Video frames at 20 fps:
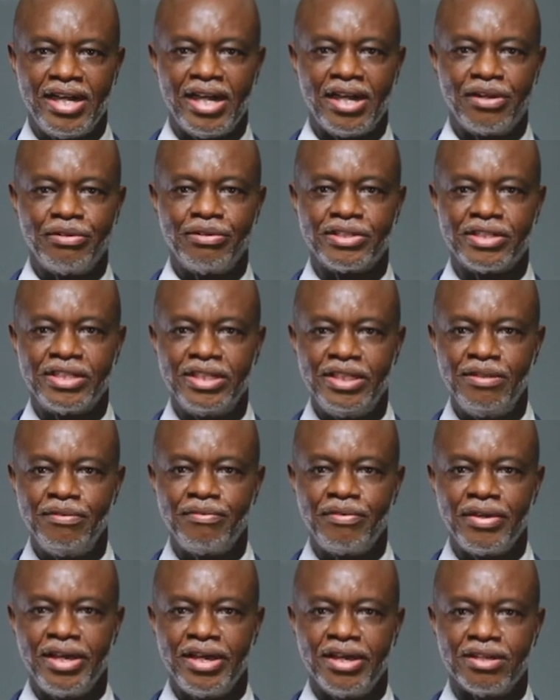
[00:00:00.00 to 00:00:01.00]
I
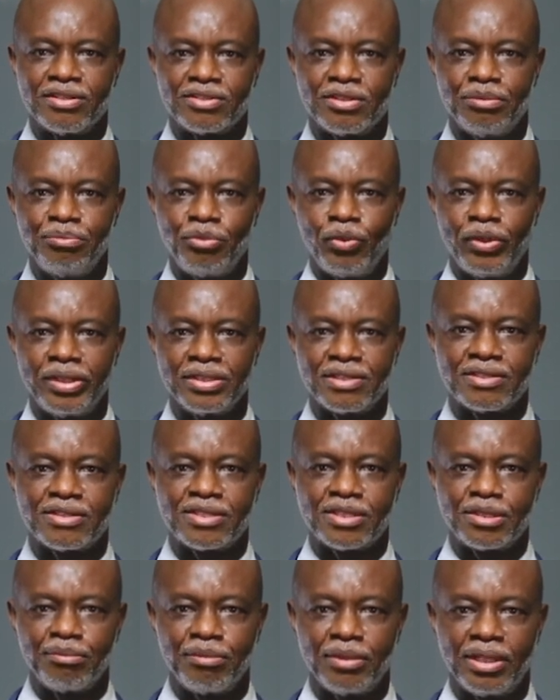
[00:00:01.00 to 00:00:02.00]
received a somewhat
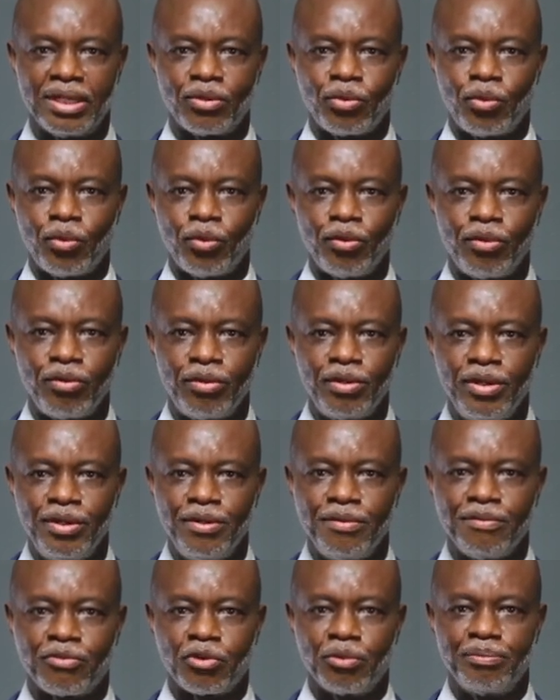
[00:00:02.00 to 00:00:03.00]
similar call
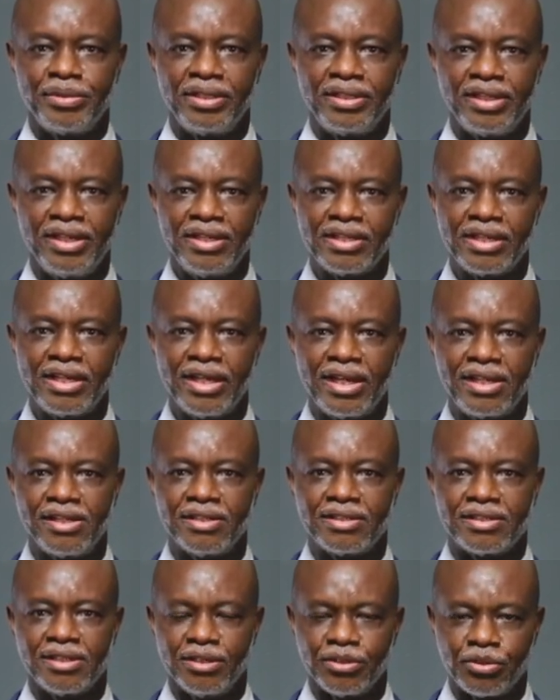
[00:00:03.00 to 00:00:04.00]
from the then
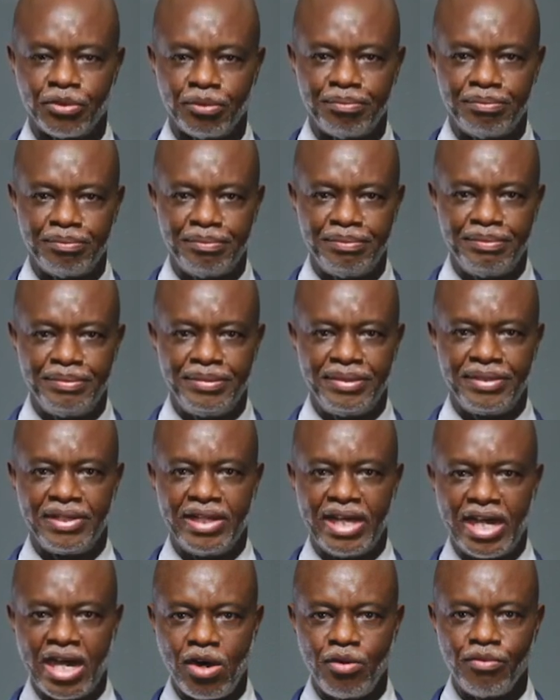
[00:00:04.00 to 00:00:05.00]
Ghana Telecom,
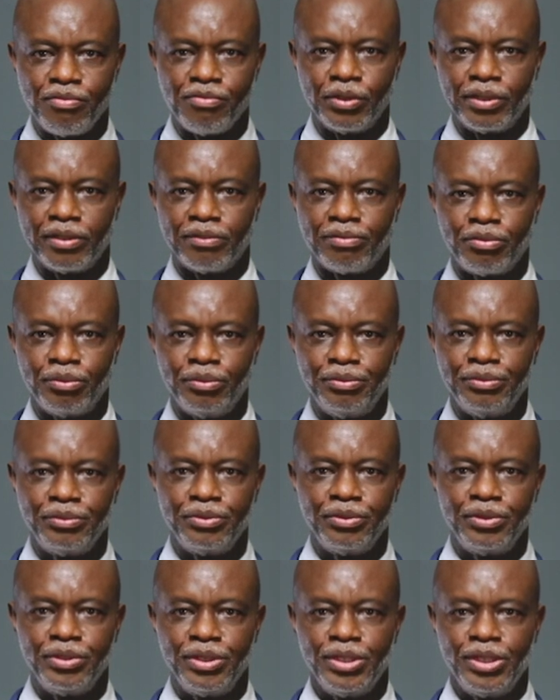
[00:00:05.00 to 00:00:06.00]
now Vodafone,